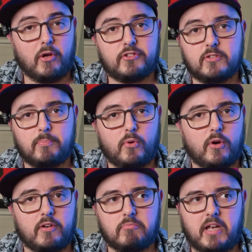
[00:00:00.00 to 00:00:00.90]
Both
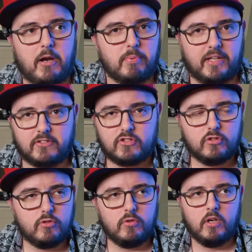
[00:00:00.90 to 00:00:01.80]
support AirPlay
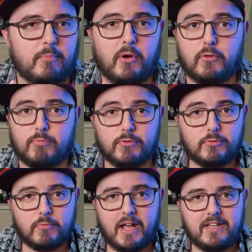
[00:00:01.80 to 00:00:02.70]
2. They're both
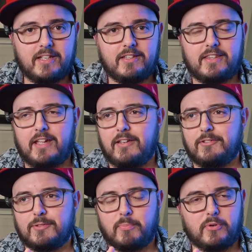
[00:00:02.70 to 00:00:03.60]
Rune ready. They
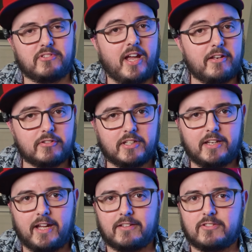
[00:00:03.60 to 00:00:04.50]
support Tidal
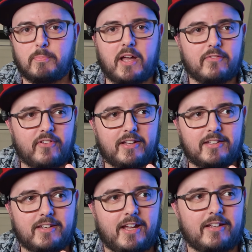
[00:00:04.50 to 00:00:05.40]
Connect, Spotify
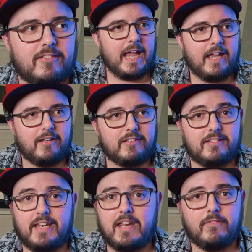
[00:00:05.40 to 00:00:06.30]
Connect,
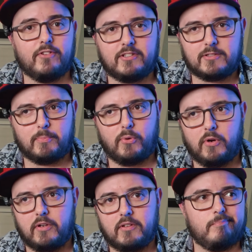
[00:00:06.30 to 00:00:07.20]
and natively
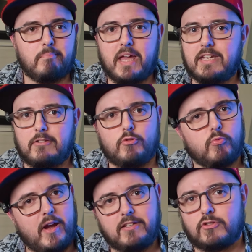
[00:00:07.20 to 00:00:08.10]
support many
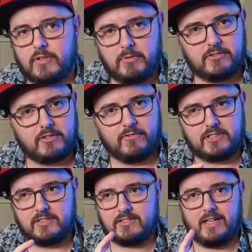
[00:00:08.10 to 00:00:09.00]
great streaming
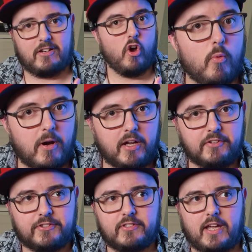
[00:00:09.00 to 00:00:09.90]
services like
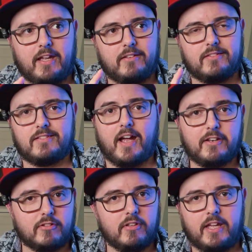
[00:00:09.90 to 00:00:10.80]
Qobuz and
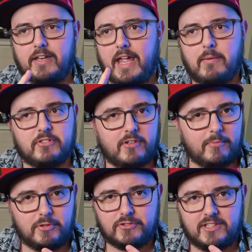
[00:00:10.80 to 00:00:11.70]
Tidal and
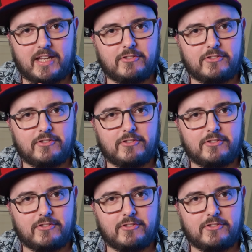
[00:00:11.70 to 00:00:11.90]
Amazon Music